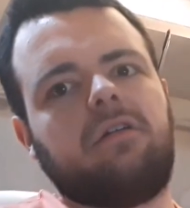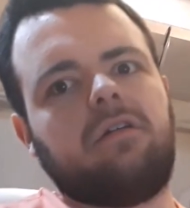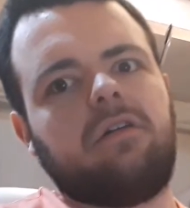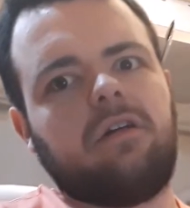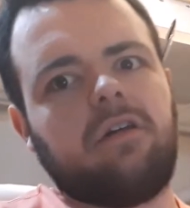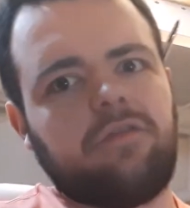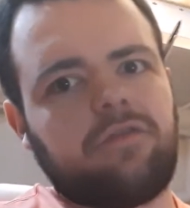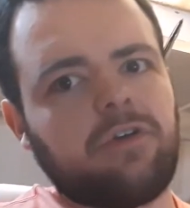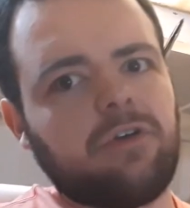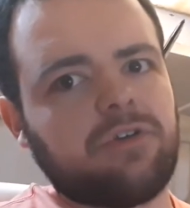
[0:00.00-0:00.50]

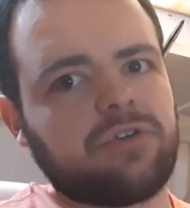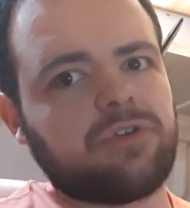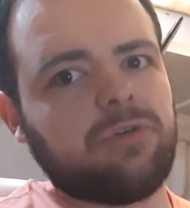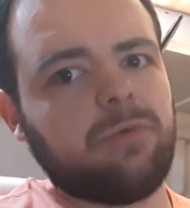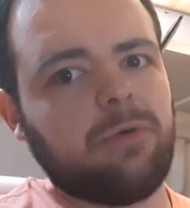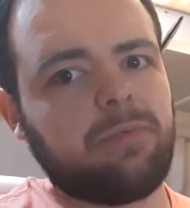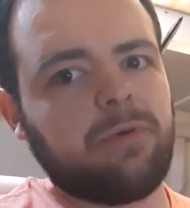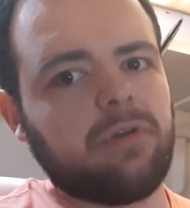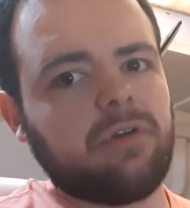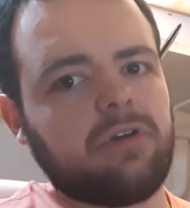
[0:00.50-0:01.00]
If you're a
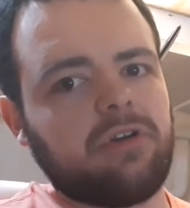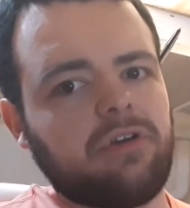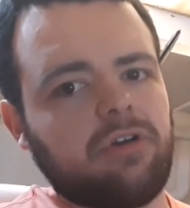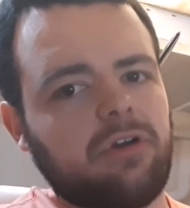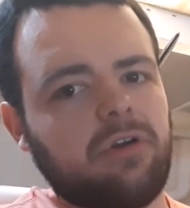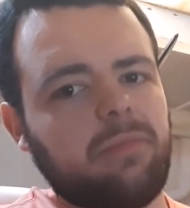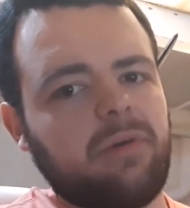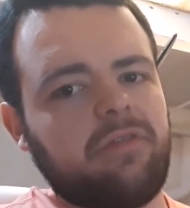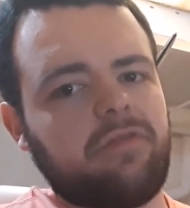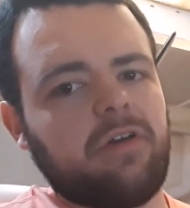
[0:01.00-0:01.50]
sumo puller, you're
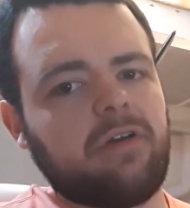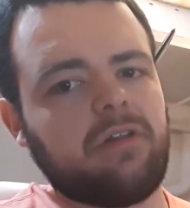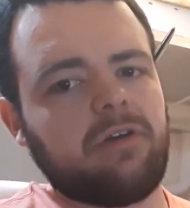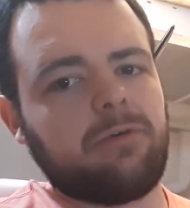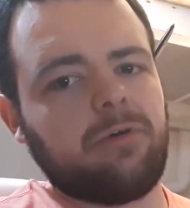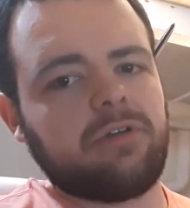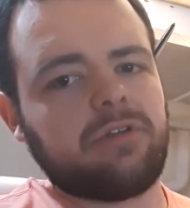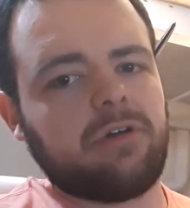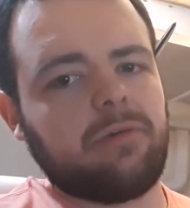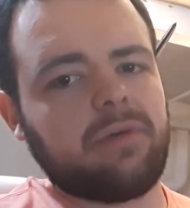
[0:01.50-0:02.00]
going to be fairly
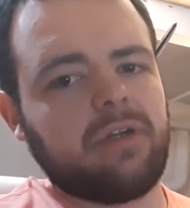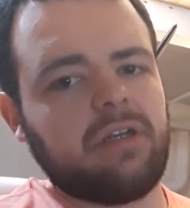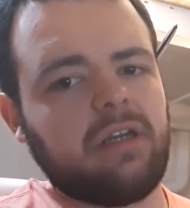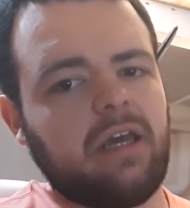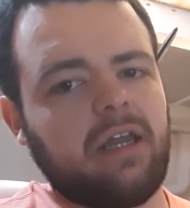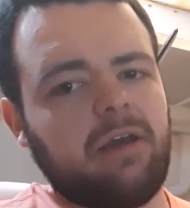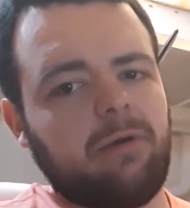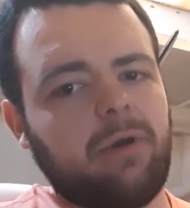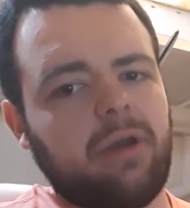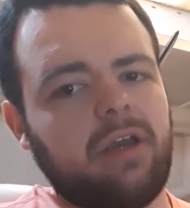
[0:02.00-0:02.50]
quad dominant
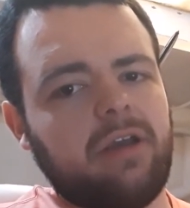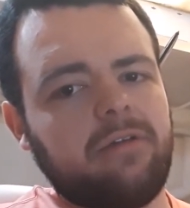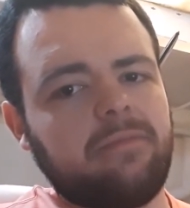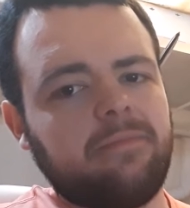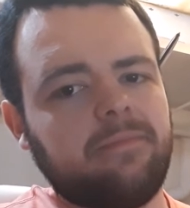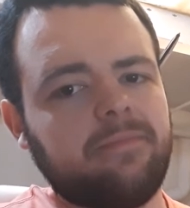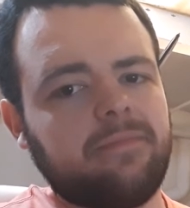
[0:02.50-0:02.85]
anyway.